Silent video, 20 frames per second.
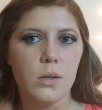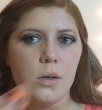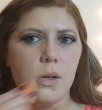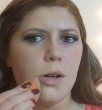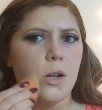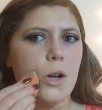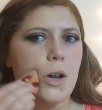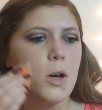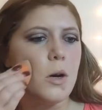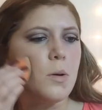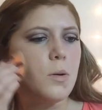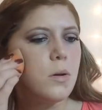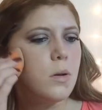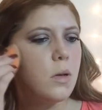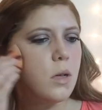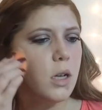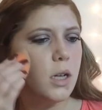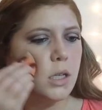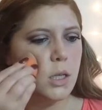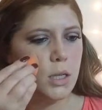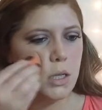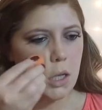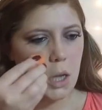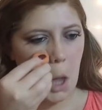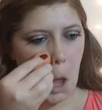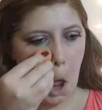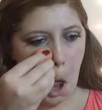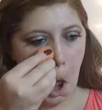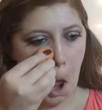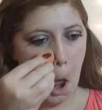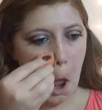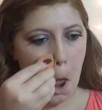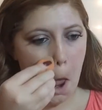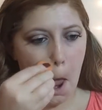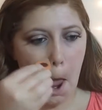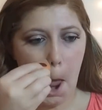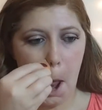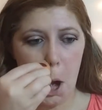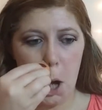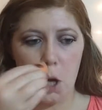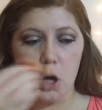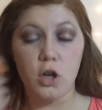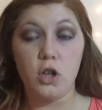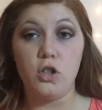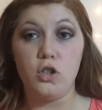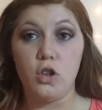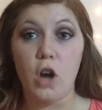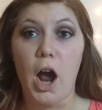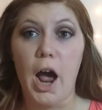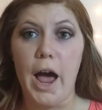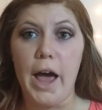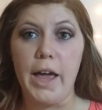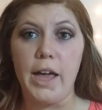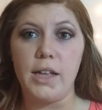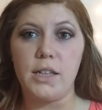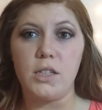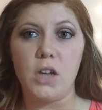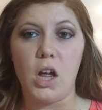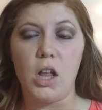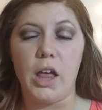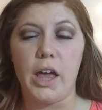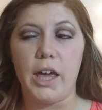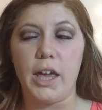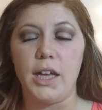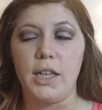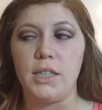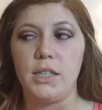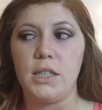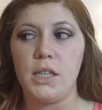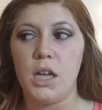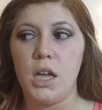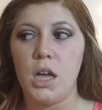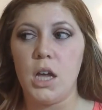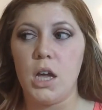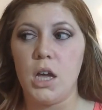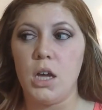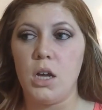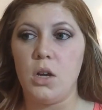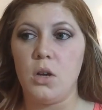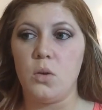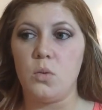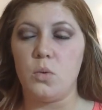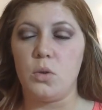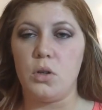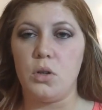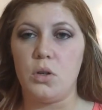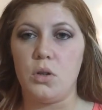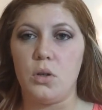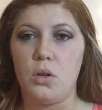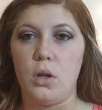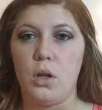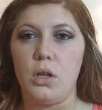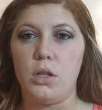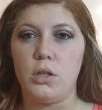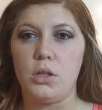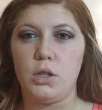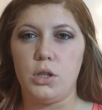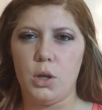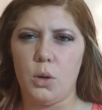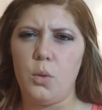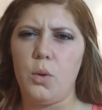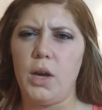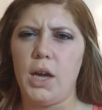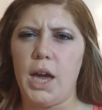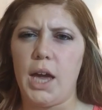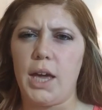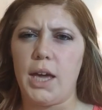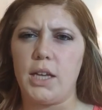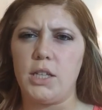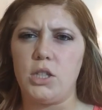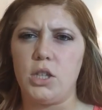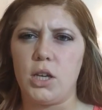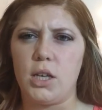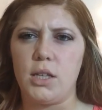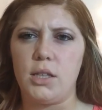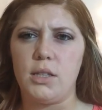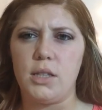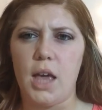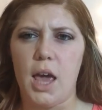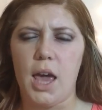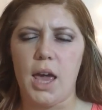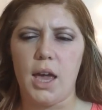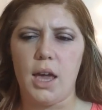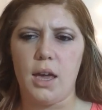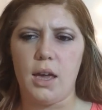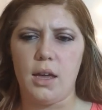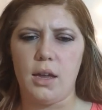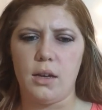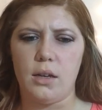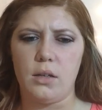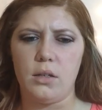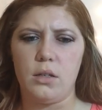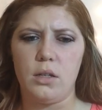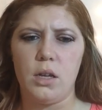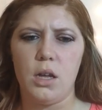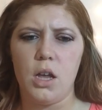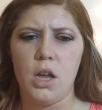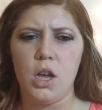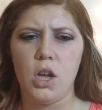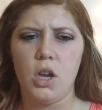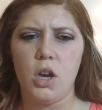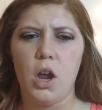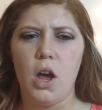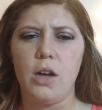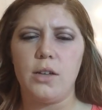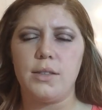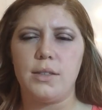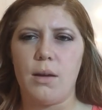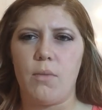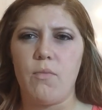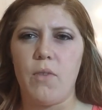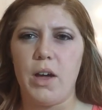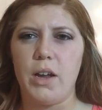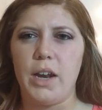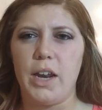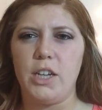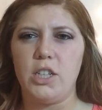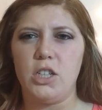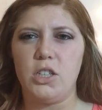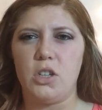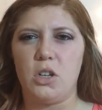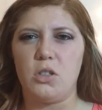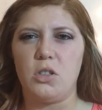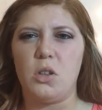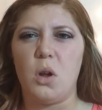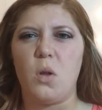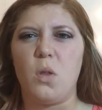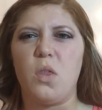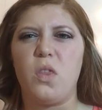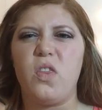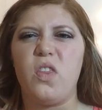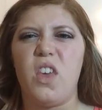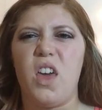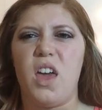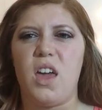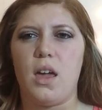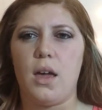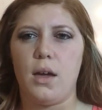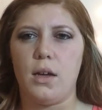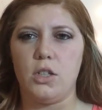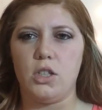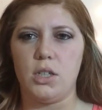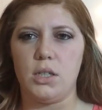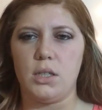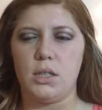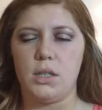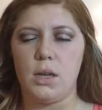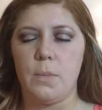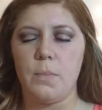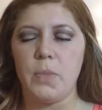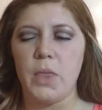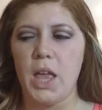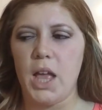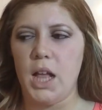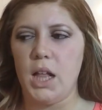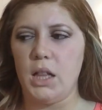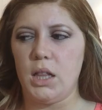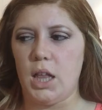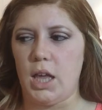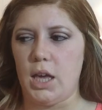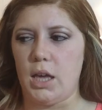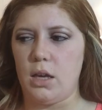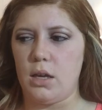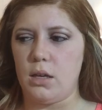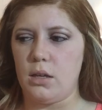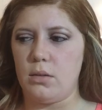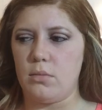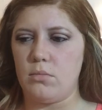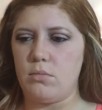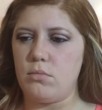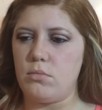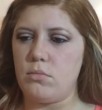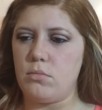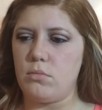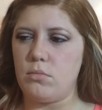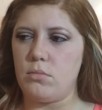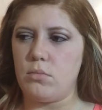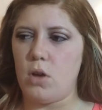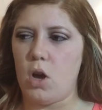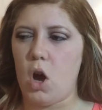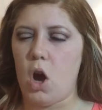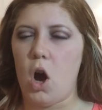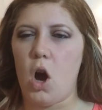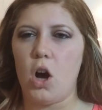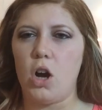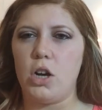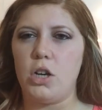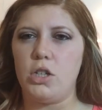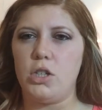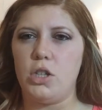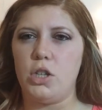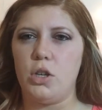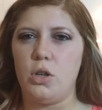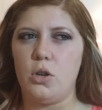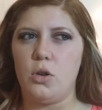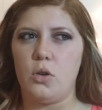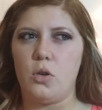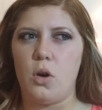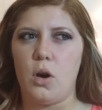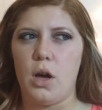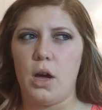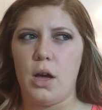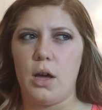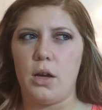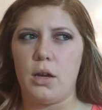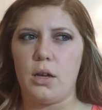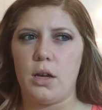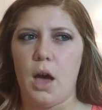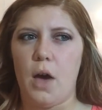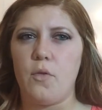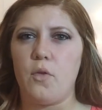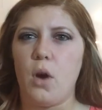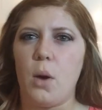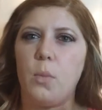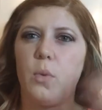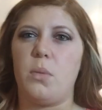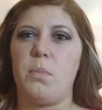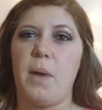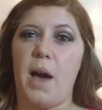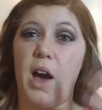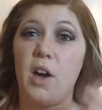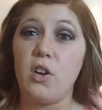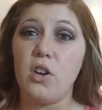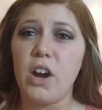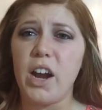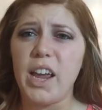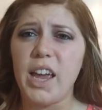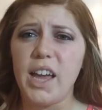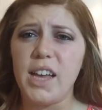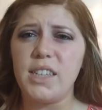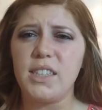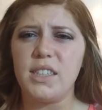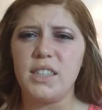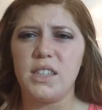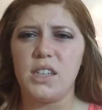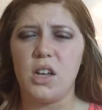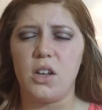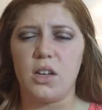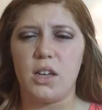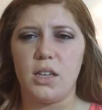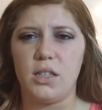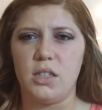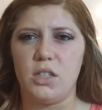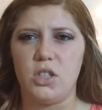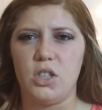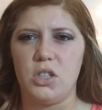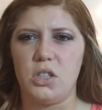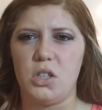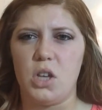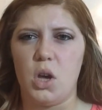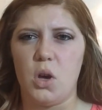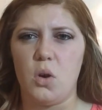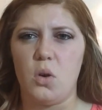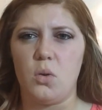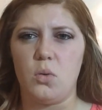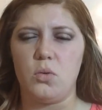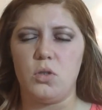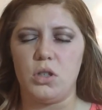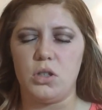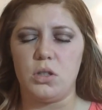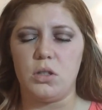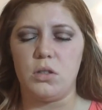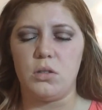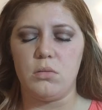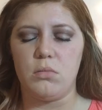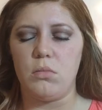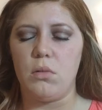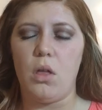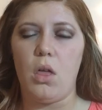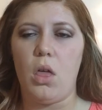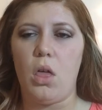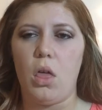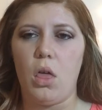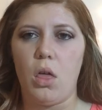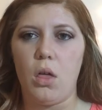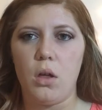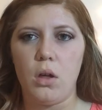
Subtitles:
I don't know, it's dry. It's not like it's real dewy, I guess you could say. And you know how some foundations are so thick and just like hard to cover up with powder, I guess, because it's just so just ugh.